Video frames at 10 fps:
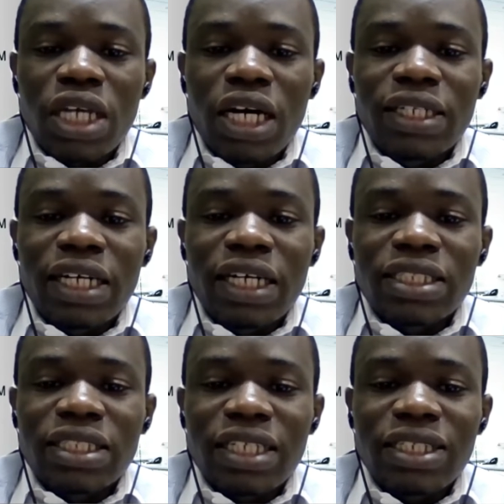and that
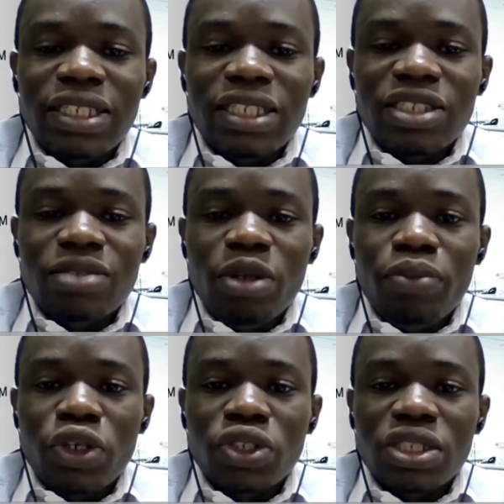I think has been
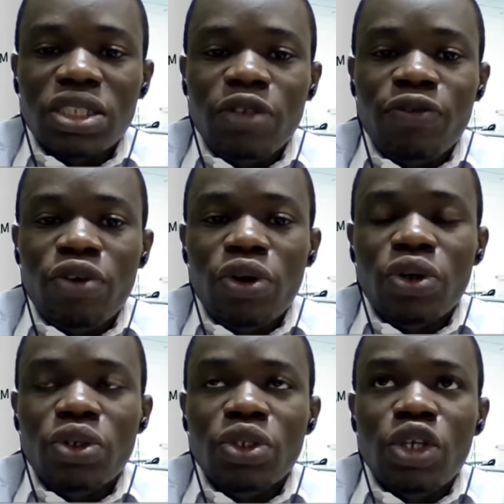positive for
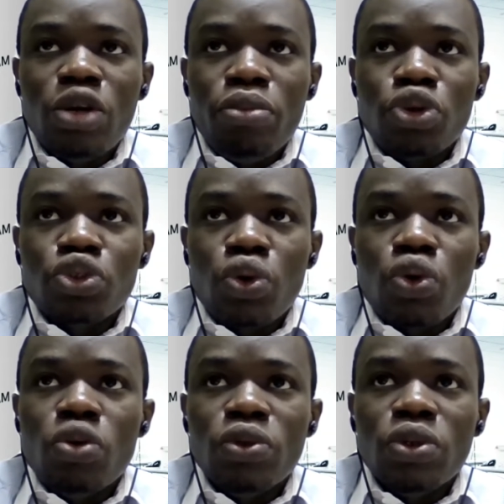both
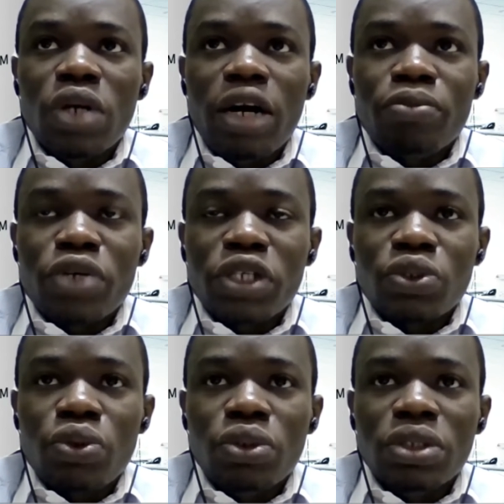Okomu and
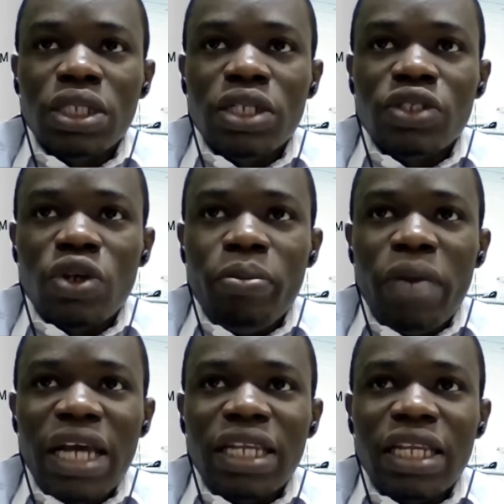Presco. So by
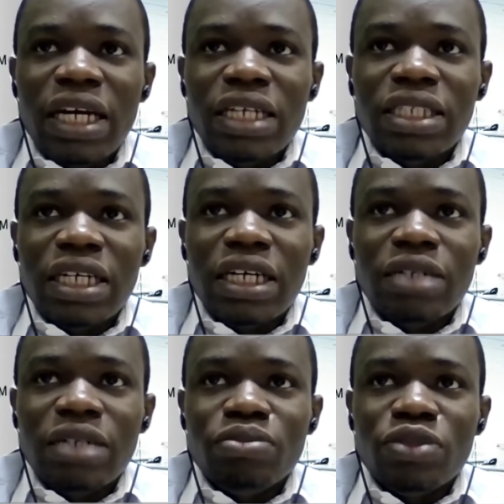and large,
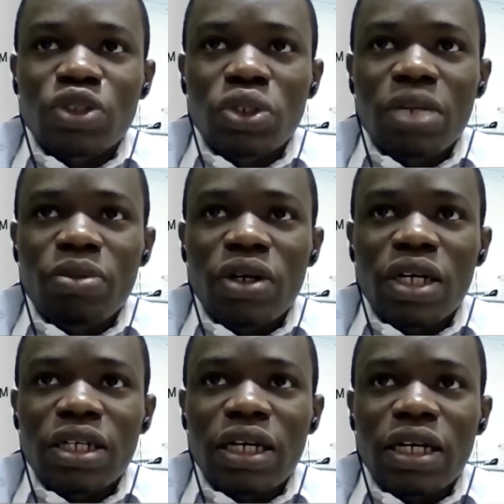though
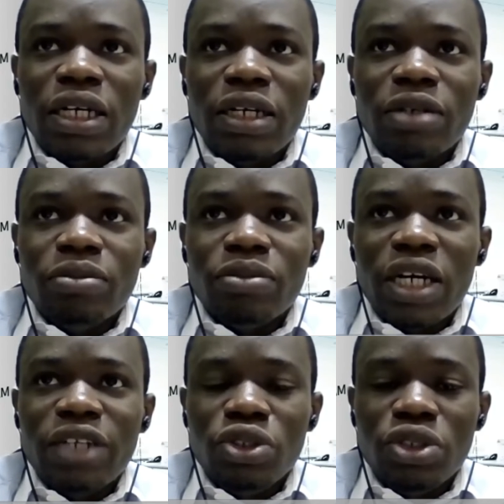
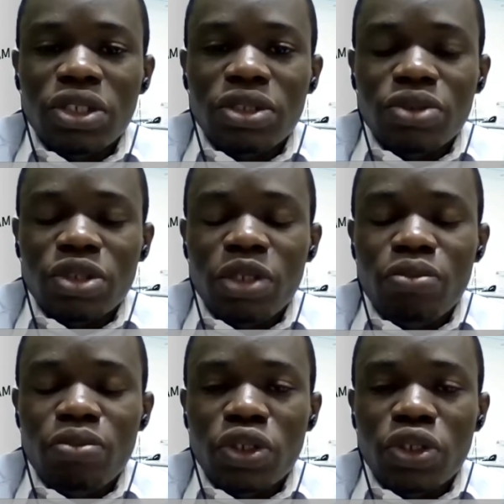I know Josh will speak
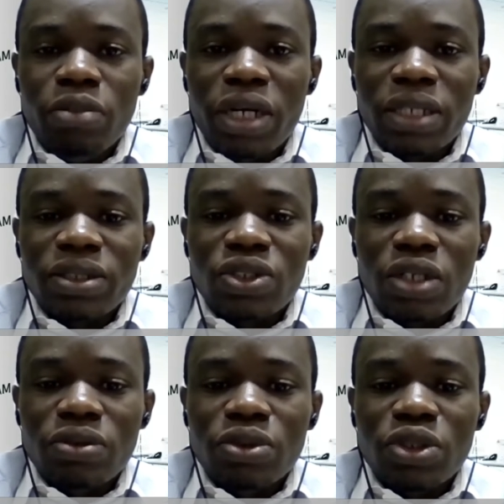more on the bank,
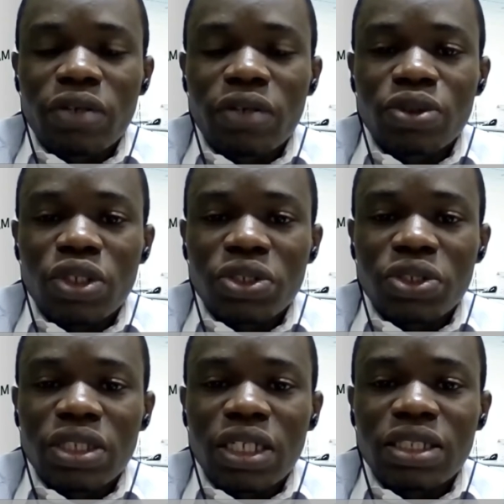so I won't touch
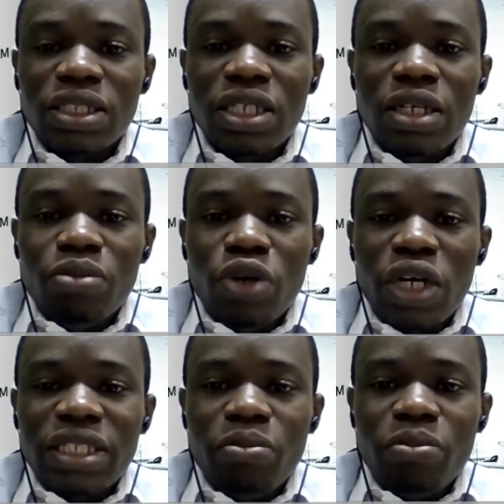on that. But I
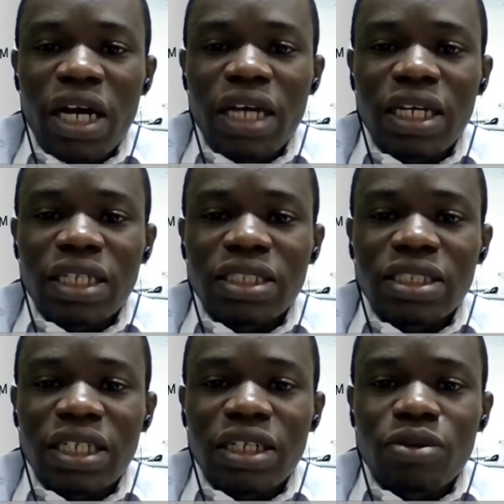think by and large,
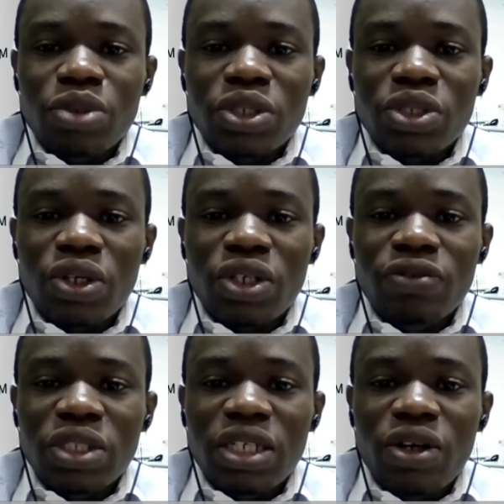we saw
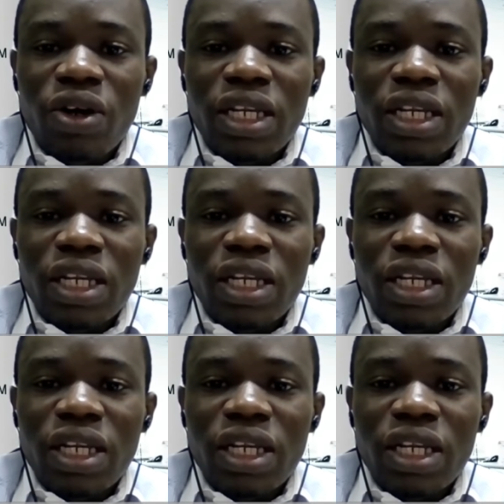even the oil